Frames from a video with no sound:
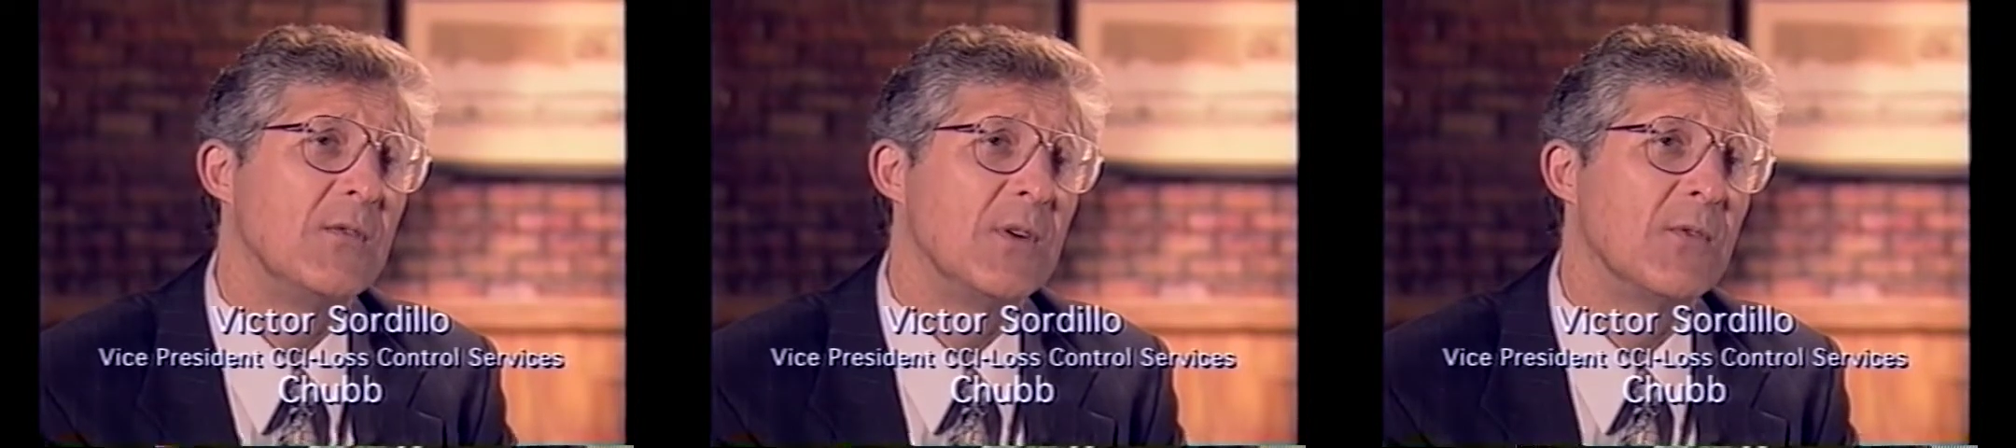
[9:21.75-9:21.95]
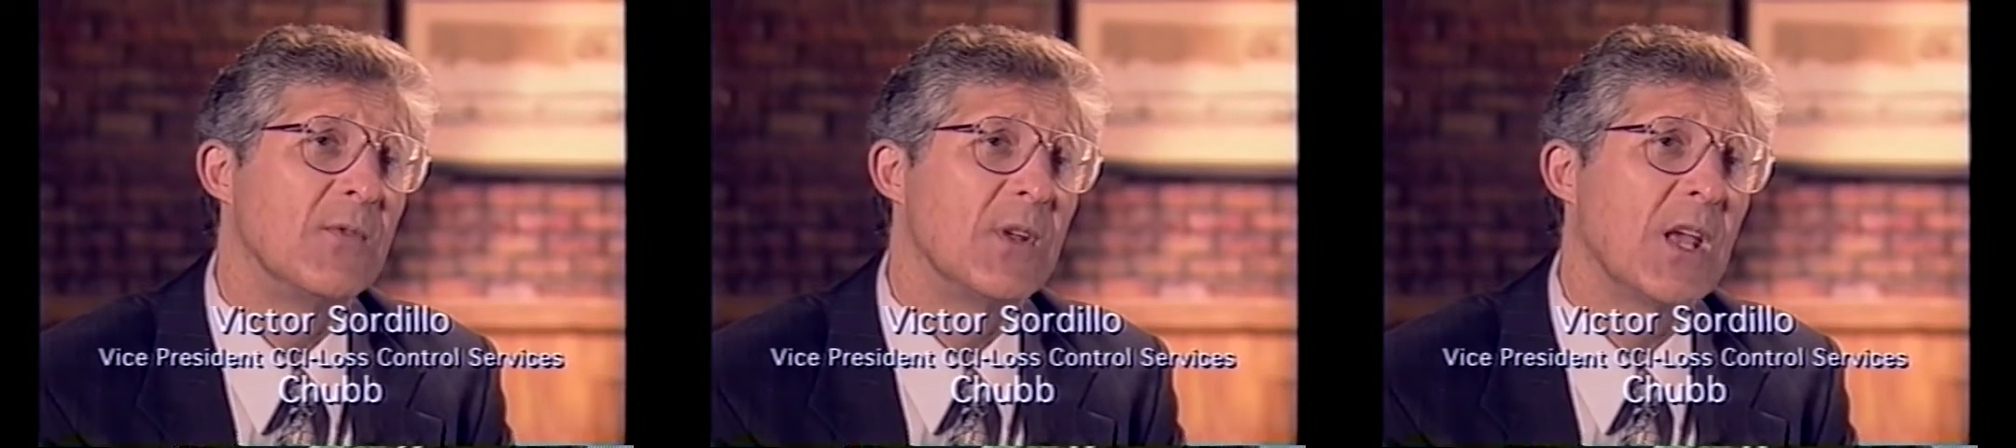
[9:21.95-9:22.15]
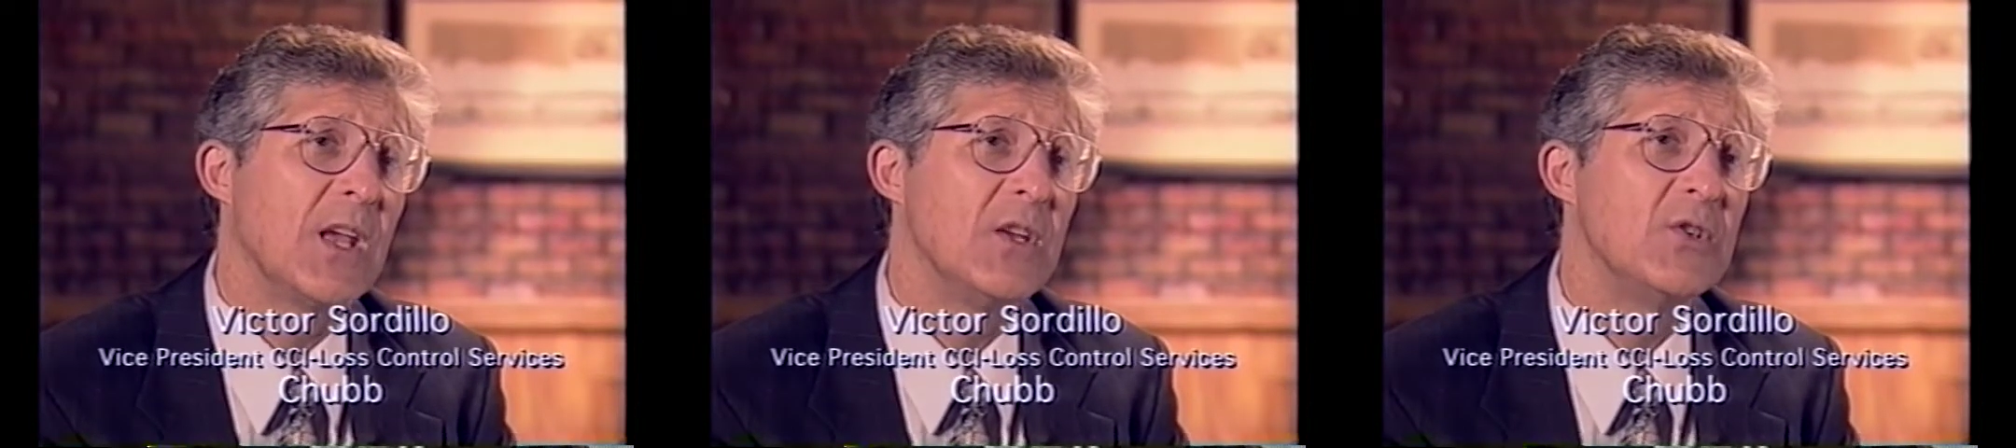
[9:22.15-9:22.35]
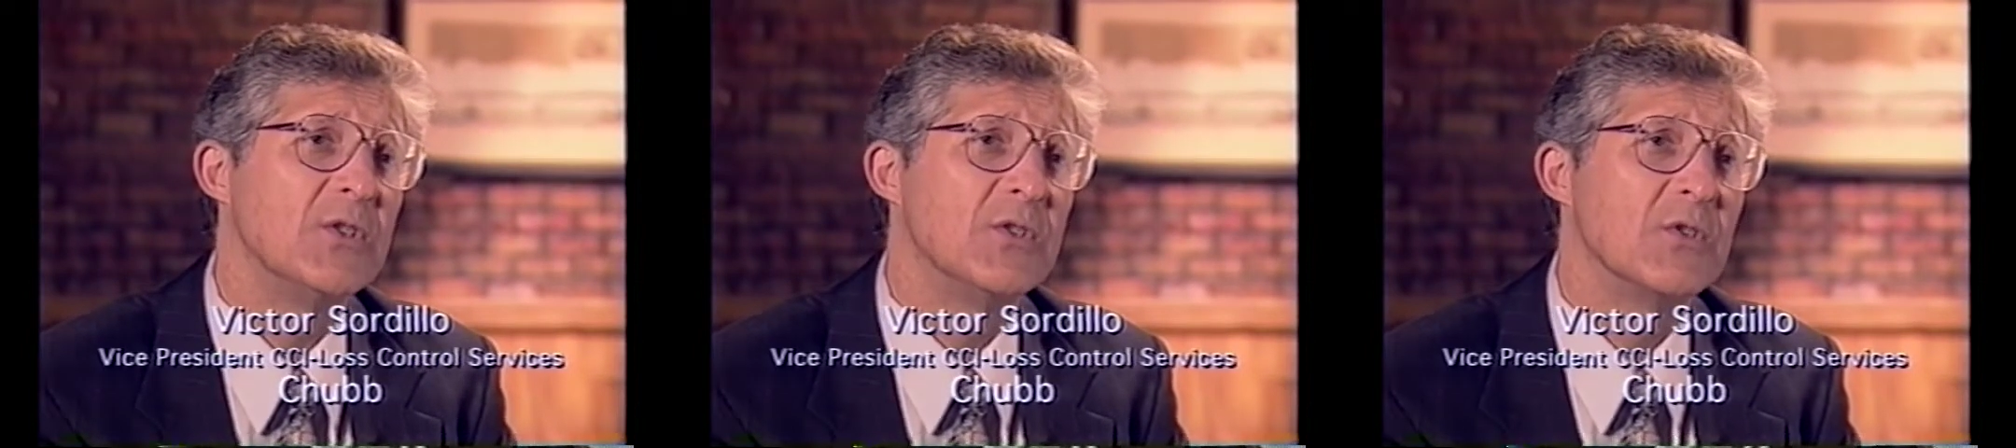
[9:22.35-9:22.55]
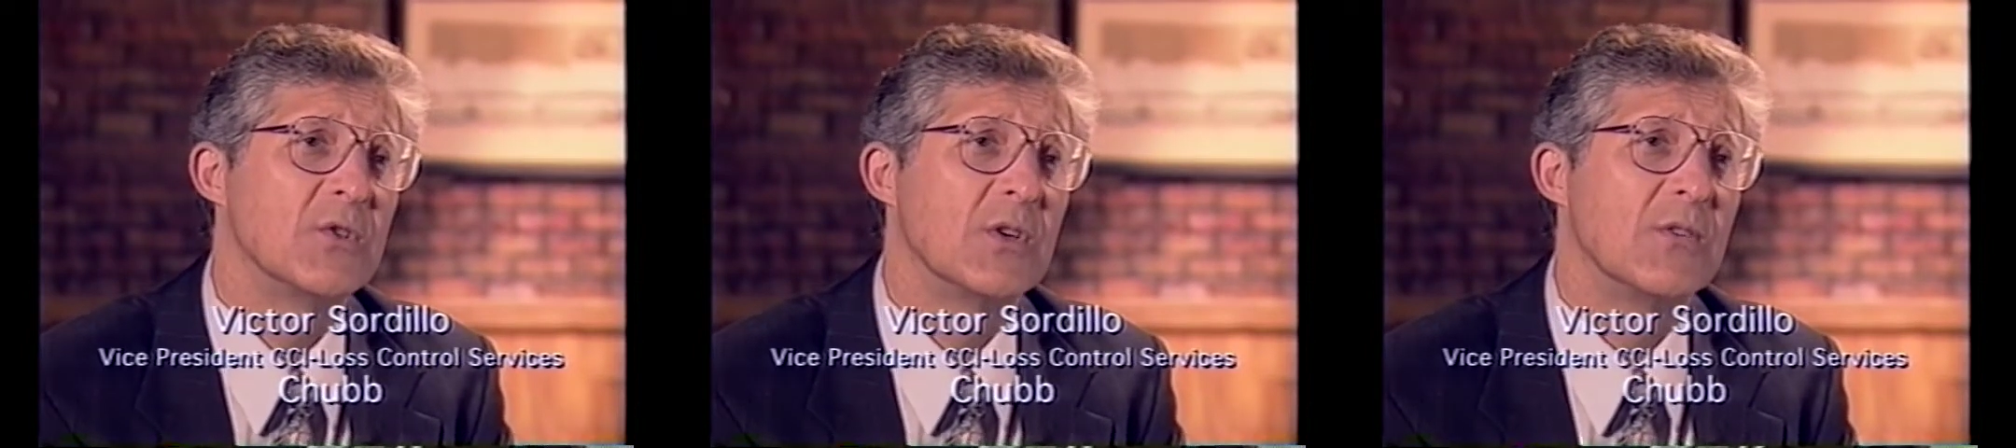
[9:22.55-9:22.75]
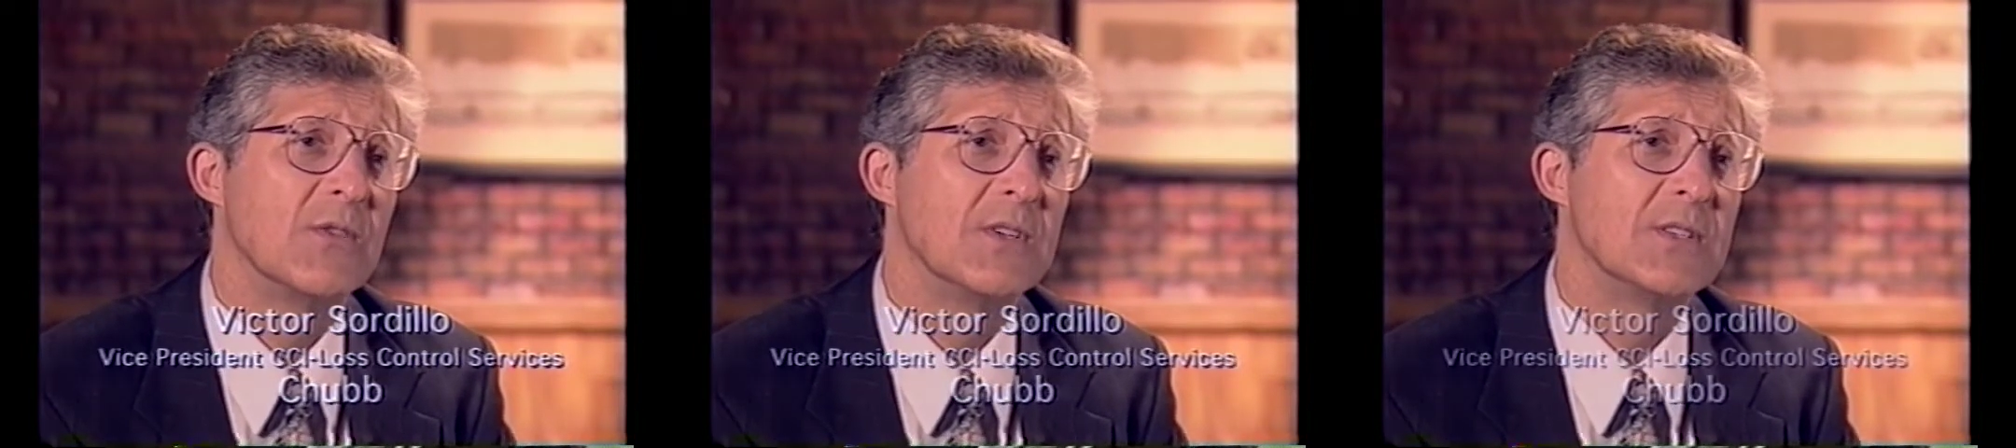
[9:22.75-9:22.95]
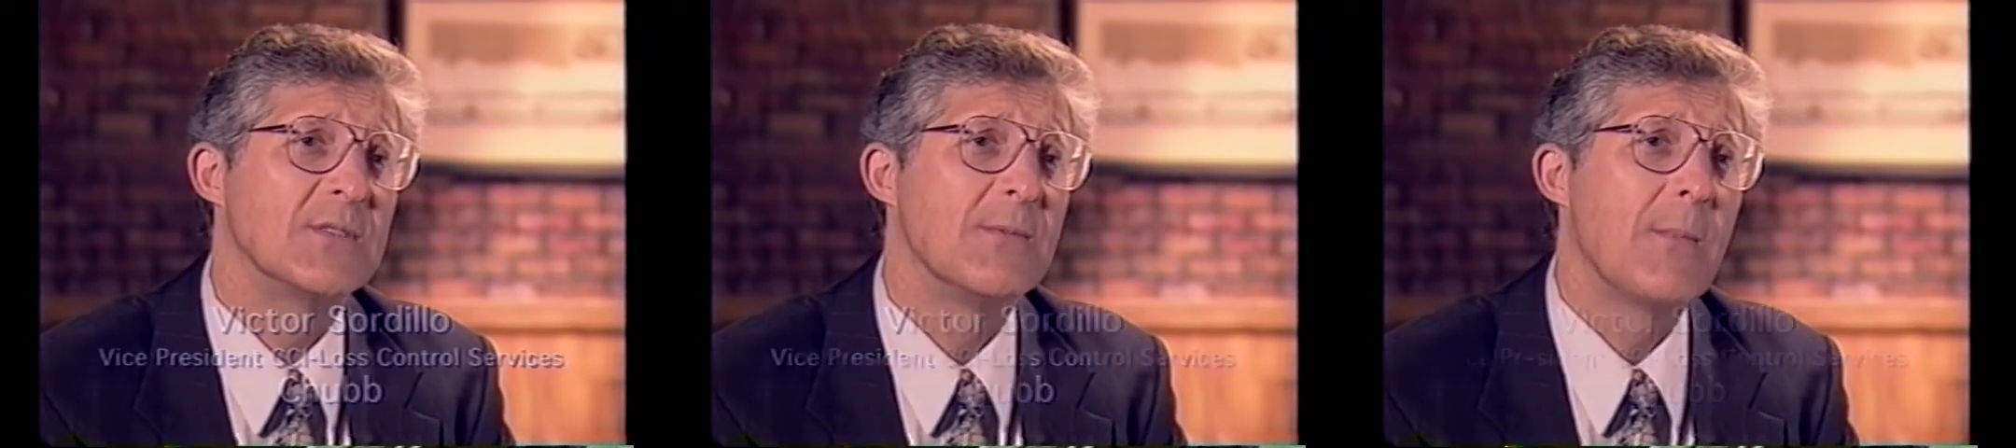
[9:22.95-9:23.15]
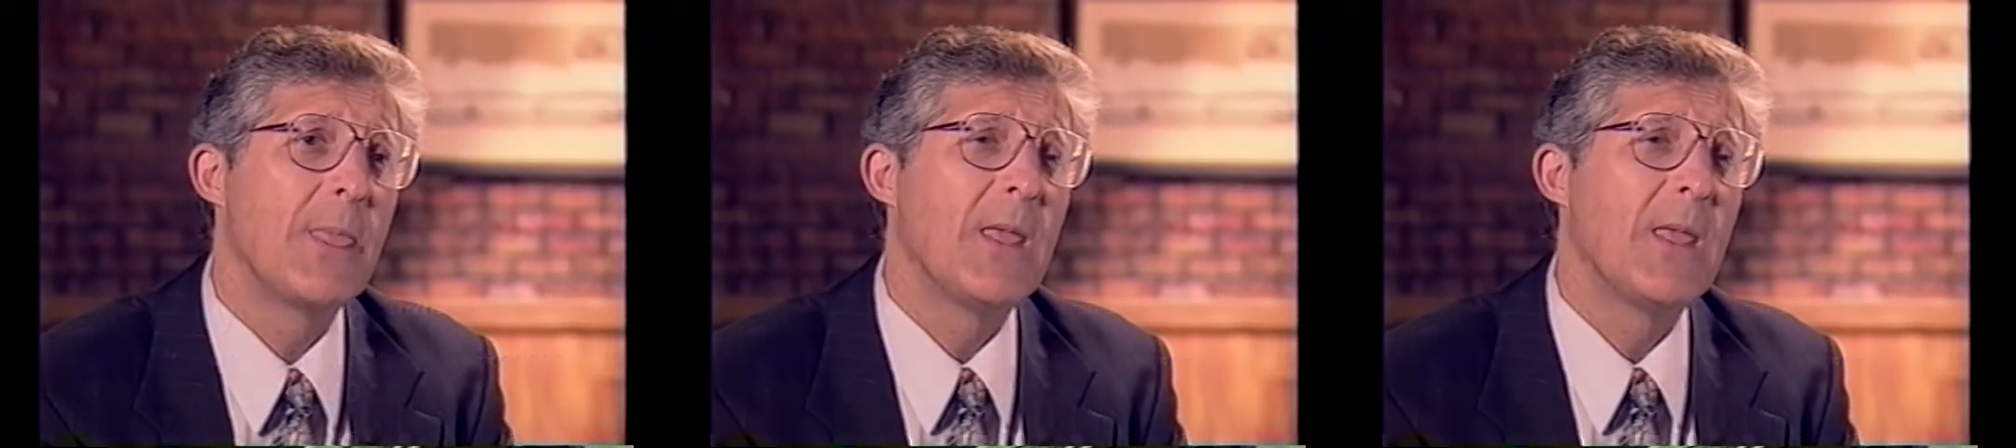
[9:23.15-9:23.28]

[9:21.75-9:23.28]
verification service